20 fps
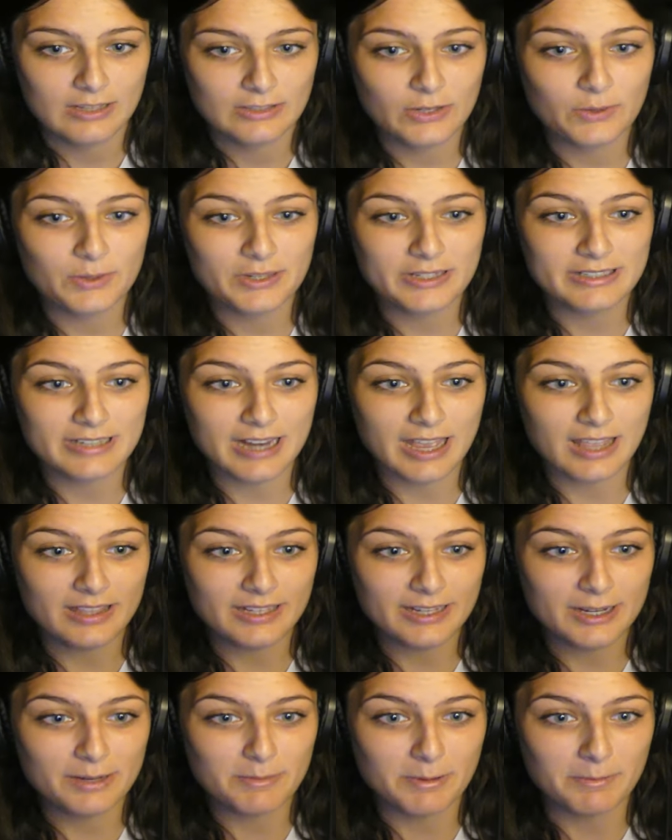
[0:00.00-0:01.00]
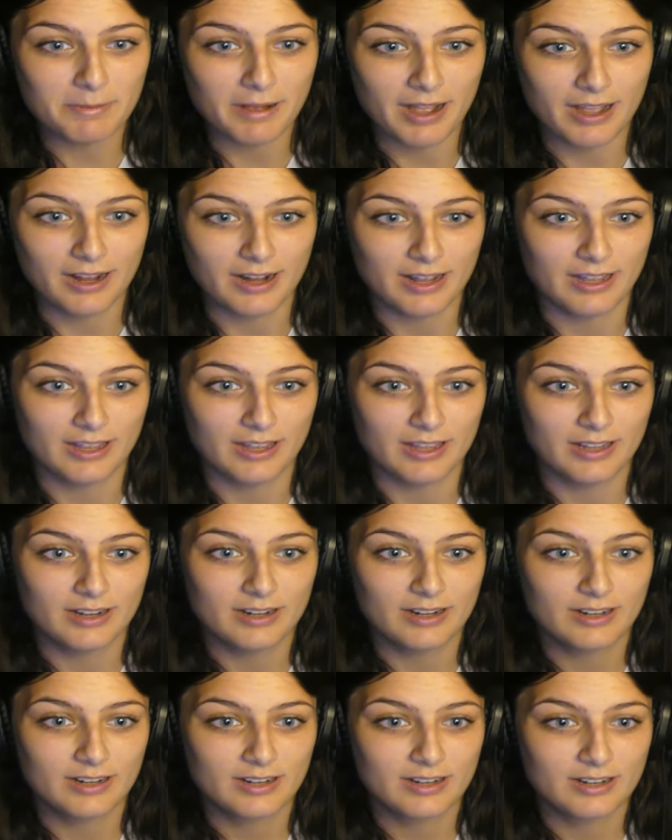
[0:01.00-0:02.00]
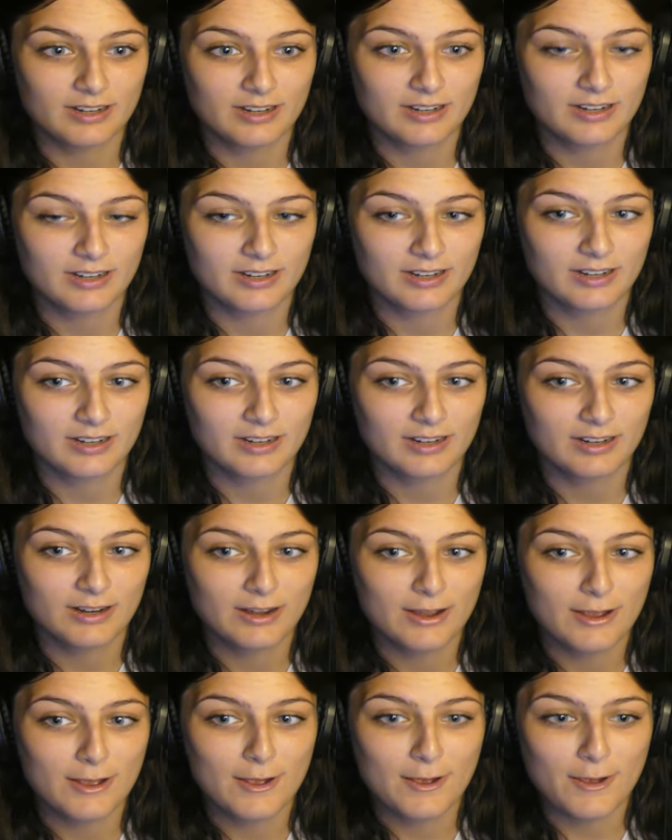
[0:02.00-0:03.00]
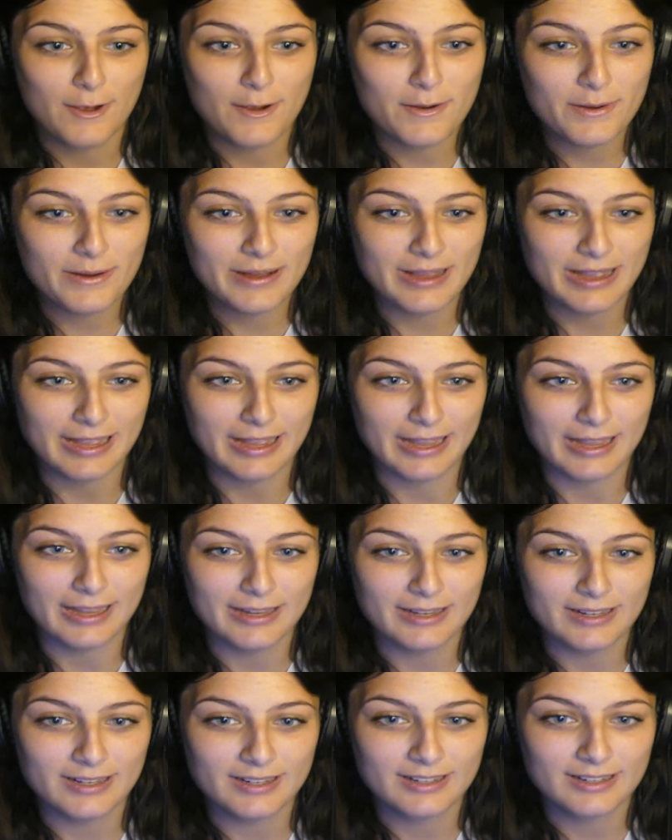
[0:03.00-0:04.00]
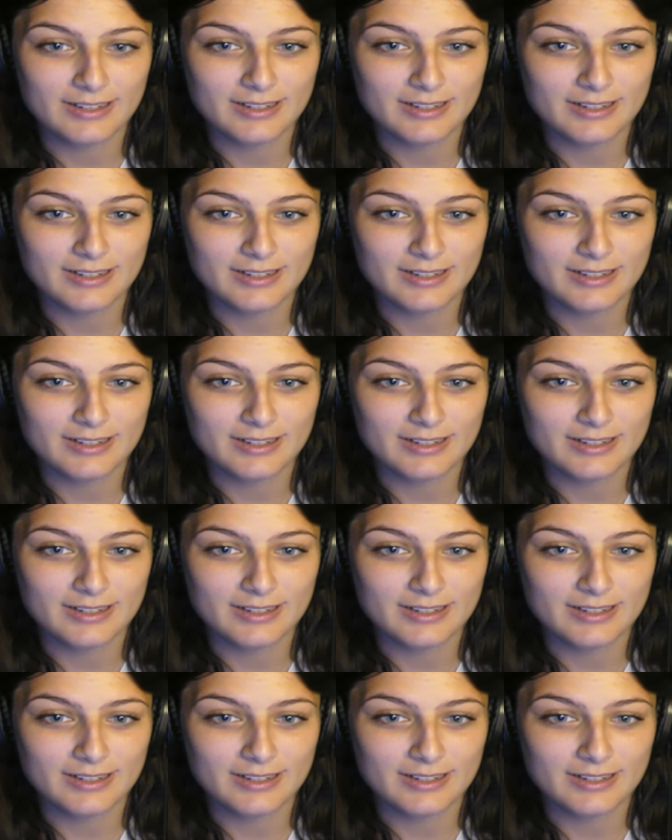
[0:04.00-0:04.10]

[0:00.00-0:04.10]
So he's telling him about it. Okay.